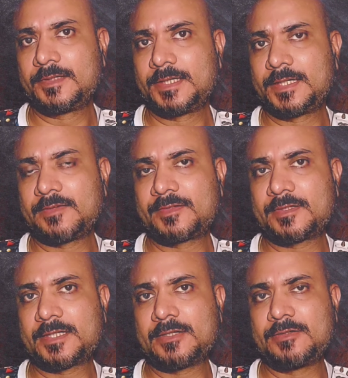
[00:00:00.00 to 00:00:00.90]
And
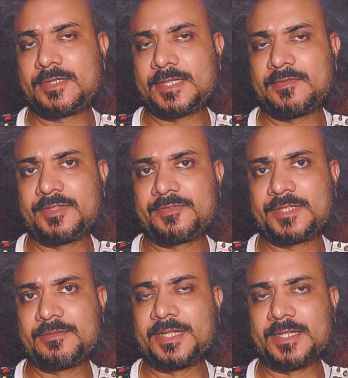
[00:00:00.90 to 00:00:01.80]
after around
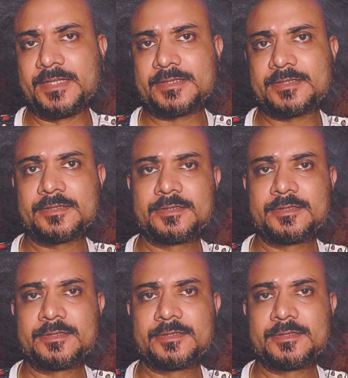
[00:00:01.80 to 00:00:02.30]
10-15 minutes,